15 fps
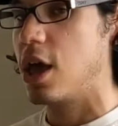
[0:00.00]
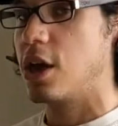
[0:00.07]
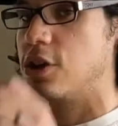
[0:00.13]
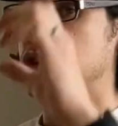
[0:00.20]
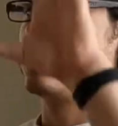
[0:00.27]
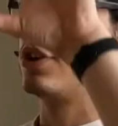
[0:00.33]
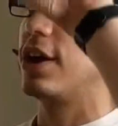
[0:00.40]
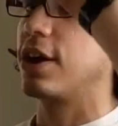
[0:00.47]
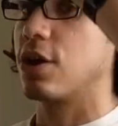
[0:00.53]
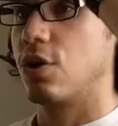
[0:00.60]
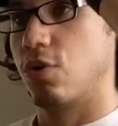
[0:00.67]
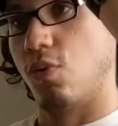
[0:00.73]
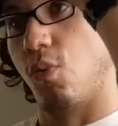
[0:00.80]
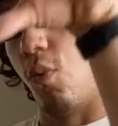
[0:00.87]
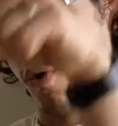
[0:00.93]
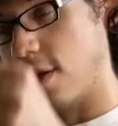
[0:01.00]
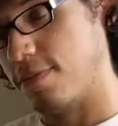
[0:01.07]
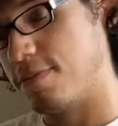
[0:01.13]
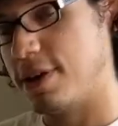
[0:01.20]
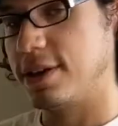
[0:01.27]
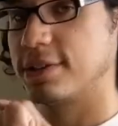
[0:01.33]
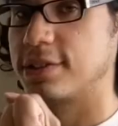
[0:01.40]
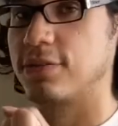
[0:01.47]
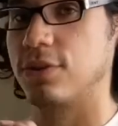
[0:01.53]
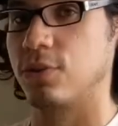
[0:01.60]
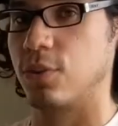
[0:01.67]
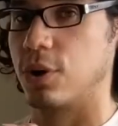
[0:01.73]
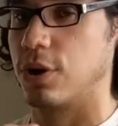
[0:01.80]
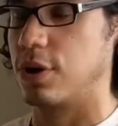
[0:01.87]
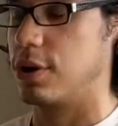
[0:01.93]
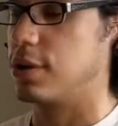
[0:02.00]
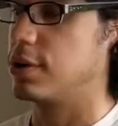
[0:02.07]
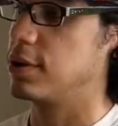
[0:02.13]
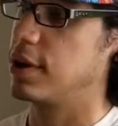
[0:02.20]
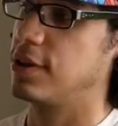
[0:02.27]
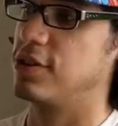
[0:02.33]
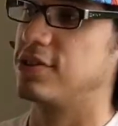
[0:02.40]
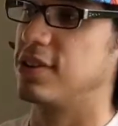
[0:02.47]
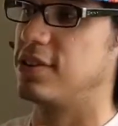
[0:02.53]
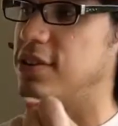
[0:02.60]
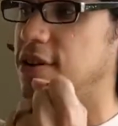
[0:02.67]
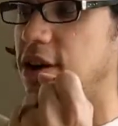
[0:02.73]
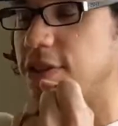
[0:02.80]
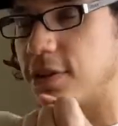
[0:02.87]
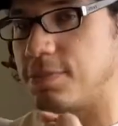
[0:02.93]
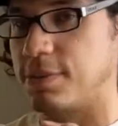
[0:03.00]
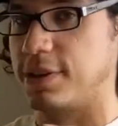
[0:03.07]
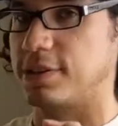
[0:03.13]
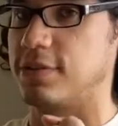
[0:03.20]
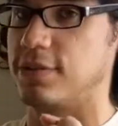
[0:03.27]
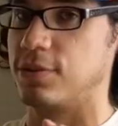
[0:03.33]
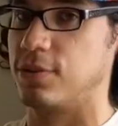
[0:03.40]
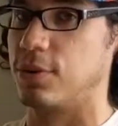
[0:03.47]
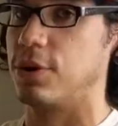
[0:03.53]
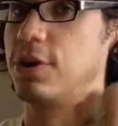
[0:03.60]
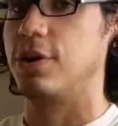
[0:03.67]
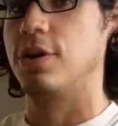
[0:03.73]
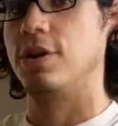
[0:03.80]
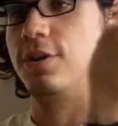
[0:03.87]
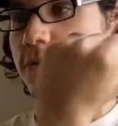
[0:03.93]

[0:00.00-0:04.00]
You take one piece of the word and you take the other piece of the word,